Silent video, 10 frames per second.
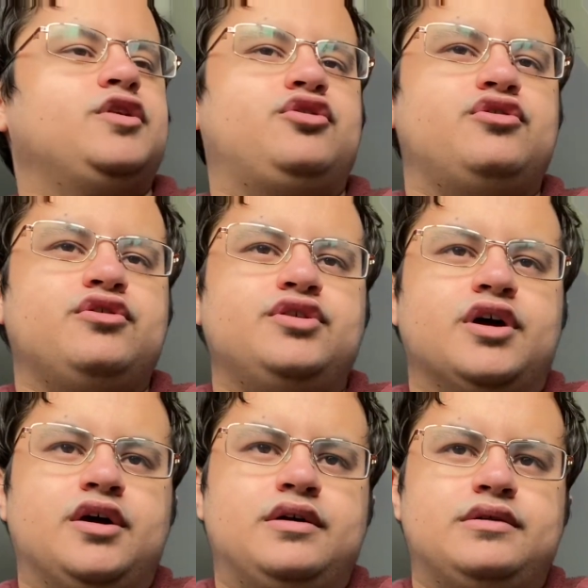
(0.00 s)

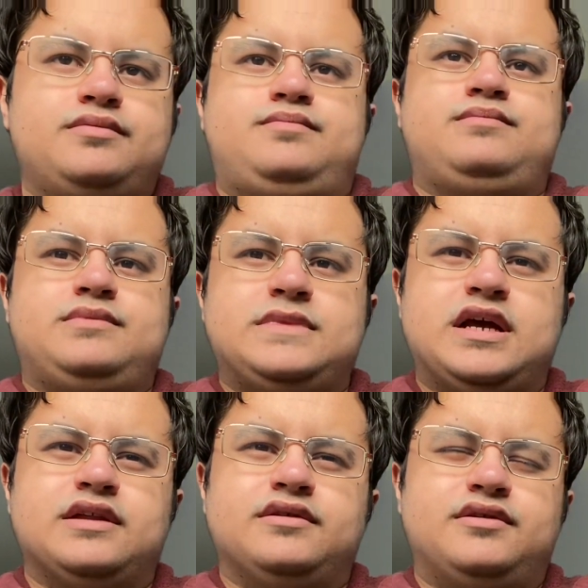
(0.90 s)
Cunha
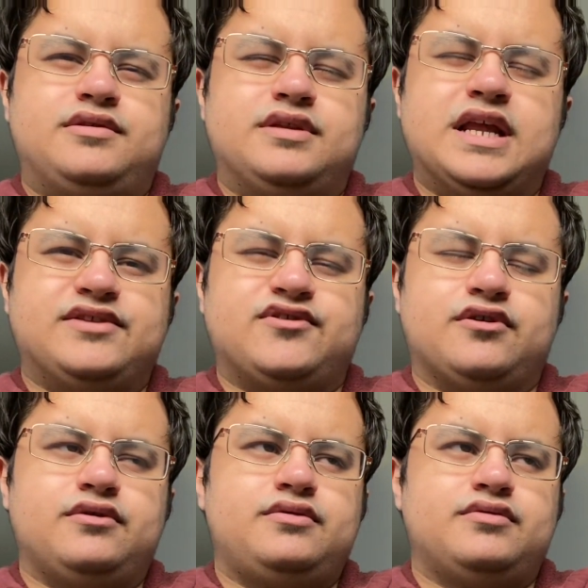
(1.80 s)
and
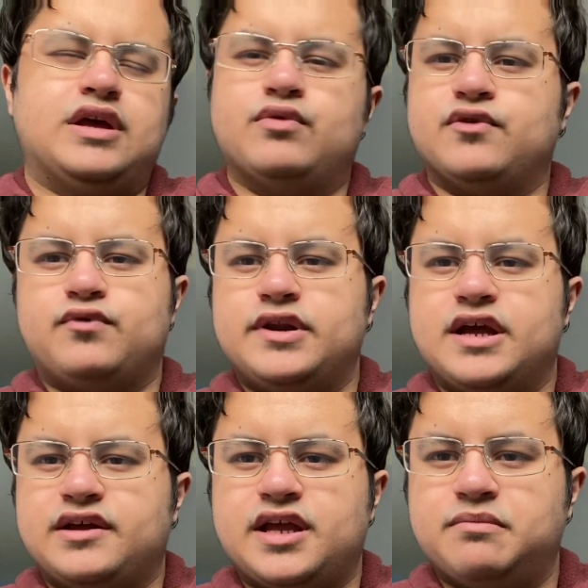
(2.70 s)
Neto, they would have won
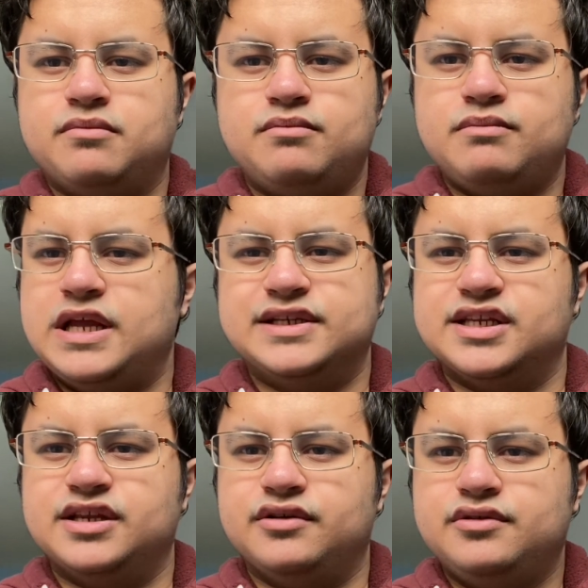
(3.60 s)
that game
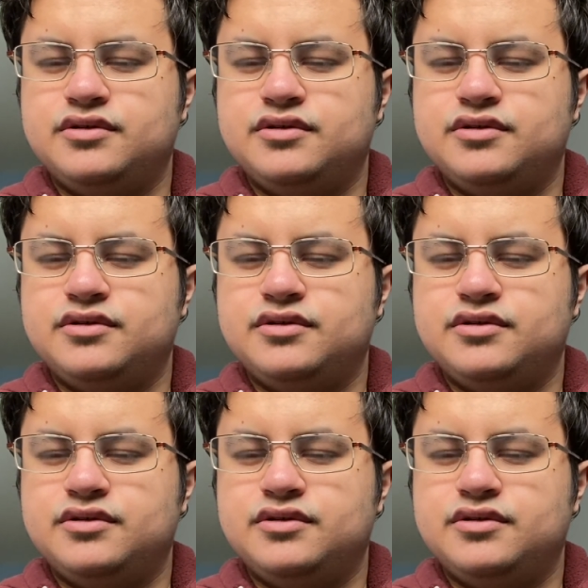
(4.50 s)
easily.